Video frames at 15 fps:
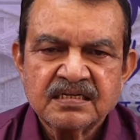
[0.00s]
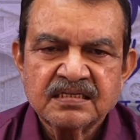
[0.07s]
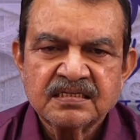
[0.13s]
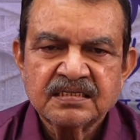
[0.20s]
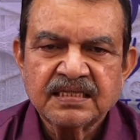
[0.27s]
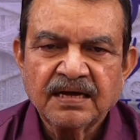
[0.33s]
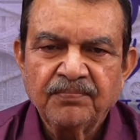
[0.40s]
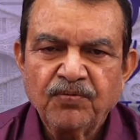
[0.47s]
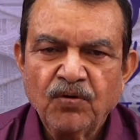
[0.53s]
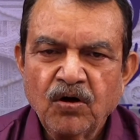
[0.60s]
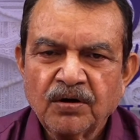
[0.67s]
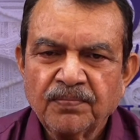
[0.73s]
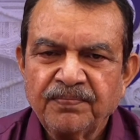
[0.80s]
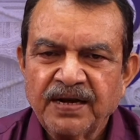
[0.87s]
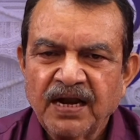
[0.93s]
The
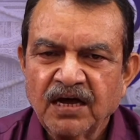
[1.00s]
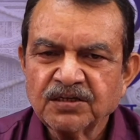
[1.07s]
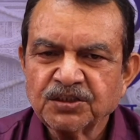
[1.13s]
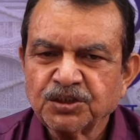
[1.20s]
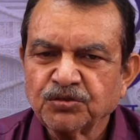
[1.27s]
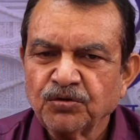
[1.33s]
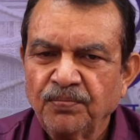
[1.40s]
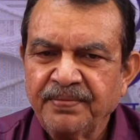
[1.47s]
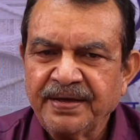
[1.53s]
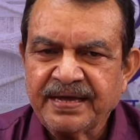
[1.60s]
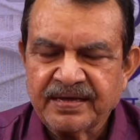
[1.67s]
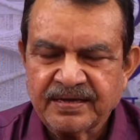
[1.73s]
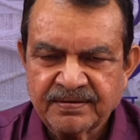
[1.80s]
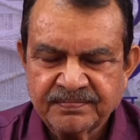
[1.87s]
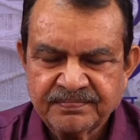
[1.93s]
book belongs to
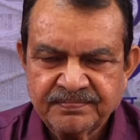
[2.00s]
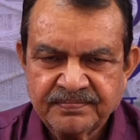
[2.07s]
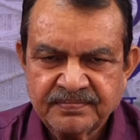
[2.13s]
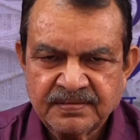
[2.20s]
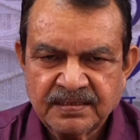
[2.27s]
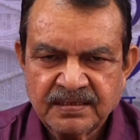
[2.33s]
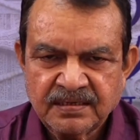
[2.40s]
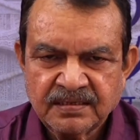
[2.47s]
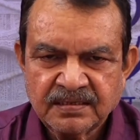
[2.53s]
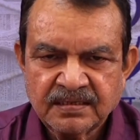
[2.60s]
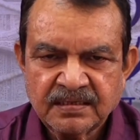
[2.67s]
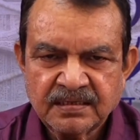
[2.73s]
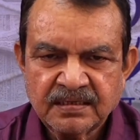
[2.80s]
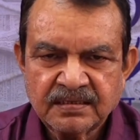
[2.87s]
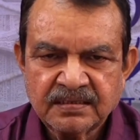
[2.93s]
me.
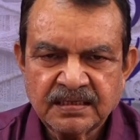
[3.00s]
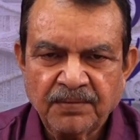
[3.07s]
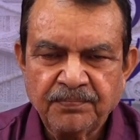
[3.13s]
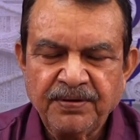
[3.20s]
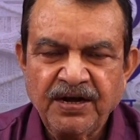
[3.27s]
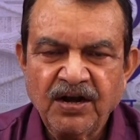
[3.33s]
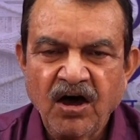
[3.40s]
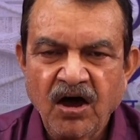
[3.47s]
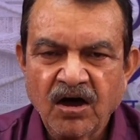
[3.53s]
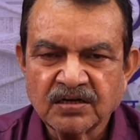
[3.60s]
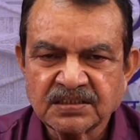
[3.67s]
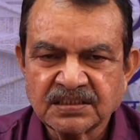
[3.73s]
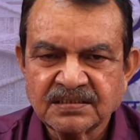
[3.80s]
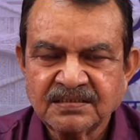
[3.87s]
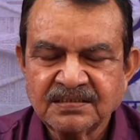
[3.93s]
Now
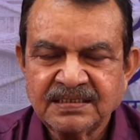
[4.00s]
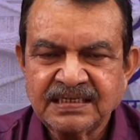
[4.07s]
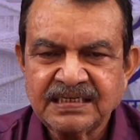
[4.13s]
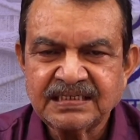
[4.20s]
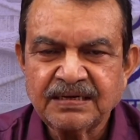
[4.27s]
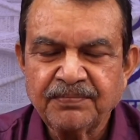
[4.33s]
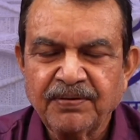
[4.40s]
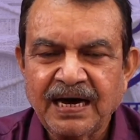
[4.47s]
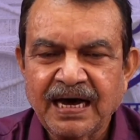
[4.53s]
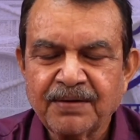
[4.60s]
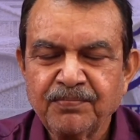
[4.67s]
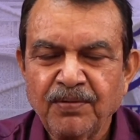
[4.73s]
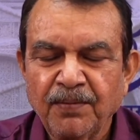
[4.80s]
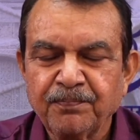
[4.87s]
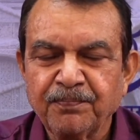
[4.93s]
belongs, it is a verb
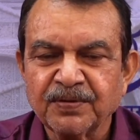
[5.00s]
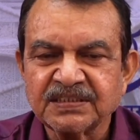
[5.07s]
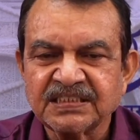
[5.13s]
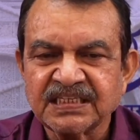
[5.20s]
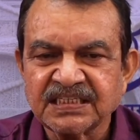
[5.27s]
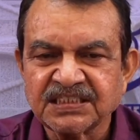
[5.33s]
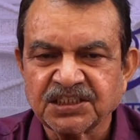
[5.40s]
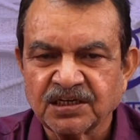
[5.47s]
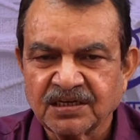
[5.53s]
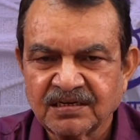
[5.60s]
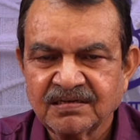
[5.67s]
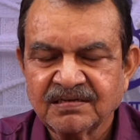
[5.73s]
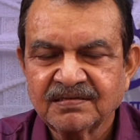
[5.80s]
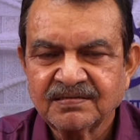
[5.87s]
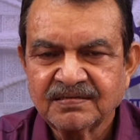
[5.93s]
of possession.
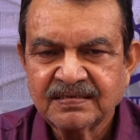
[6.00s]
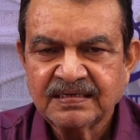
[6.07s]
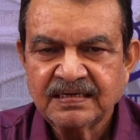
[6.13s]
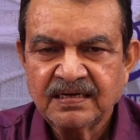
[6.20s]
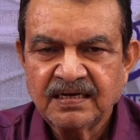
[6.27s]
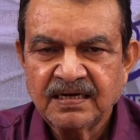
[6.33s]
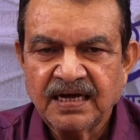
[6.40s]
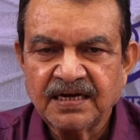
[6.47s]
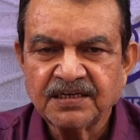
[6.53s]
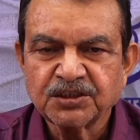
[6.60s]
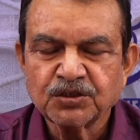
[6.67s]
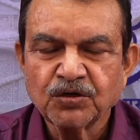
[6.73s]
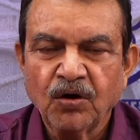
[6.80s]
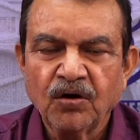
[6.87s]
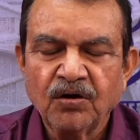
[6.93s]
And
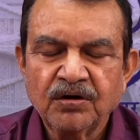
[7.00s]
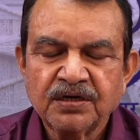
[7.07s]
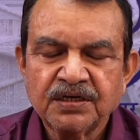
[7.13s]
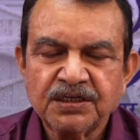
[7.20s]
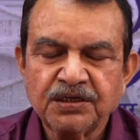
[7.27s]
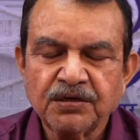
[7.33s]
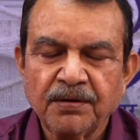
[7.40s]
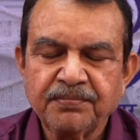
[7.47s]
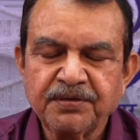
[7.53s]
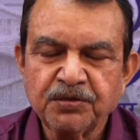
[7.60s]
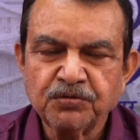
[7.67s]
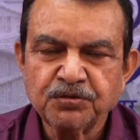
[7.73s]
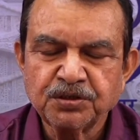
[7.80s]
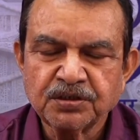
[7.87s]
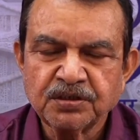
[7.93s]
so you have
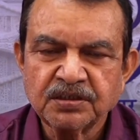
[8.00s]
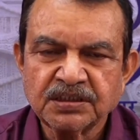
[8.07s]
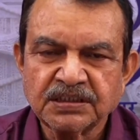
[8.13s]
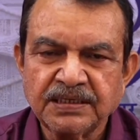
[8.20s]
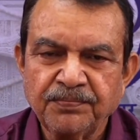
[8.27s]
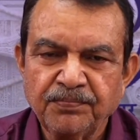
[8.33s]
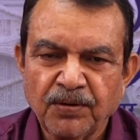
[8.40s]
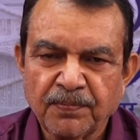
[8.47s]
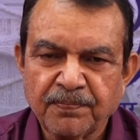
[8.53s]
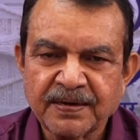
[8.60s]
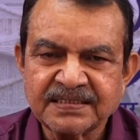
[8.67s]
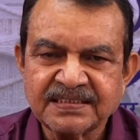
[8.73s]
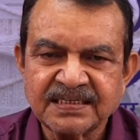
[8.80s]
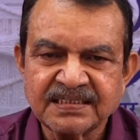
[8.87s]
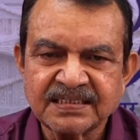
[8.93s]
used simple
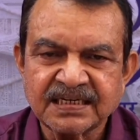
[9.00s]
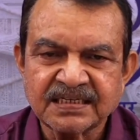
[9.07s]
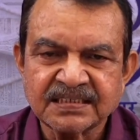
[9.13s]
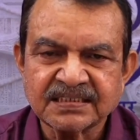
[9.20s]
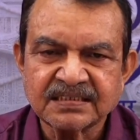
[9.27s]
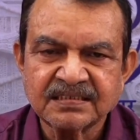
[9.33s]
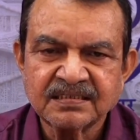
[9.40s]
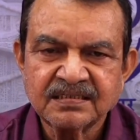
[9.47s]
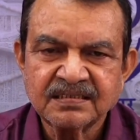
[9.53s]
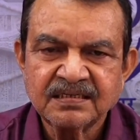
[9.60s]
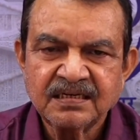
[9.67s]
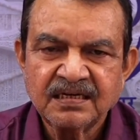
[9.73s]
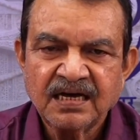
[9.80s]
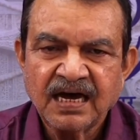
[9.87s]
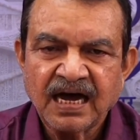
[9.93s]
present tense.
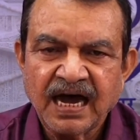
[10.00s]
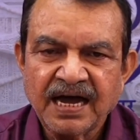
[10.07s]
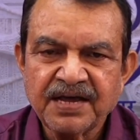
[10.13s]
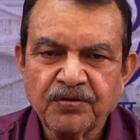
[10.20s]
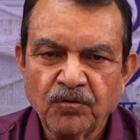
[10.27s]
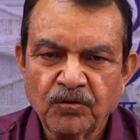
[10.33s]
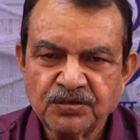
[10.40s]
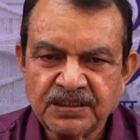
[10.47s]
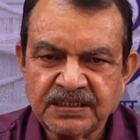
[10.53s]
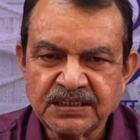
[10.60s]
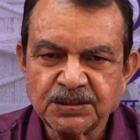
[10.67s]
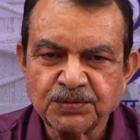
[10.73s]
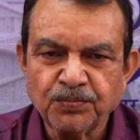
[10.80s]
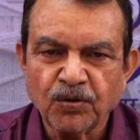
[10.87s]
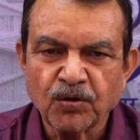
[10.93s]
I own
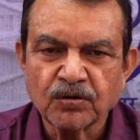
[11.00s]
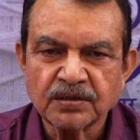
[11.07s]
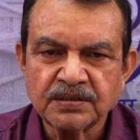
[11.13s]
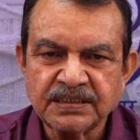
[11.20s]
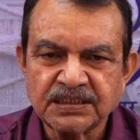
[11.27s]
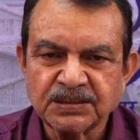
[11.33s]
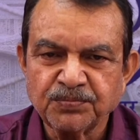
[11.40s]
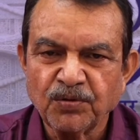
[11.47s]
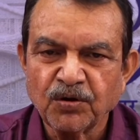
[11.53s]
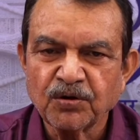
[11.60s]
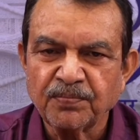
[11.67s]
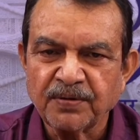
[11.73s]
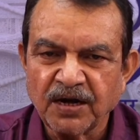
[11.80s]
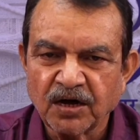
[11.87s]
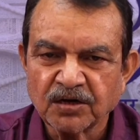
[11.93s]
this book. This book
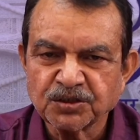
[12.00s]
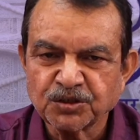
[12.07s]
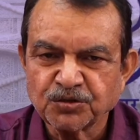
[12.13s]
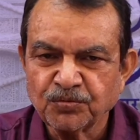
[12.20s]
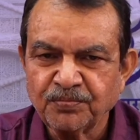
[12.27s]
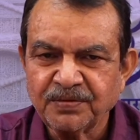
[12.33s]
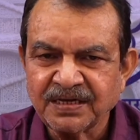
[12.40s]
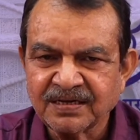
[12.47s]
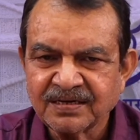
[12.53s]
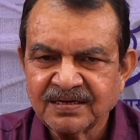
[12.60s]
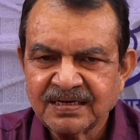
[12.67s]
belongs to me.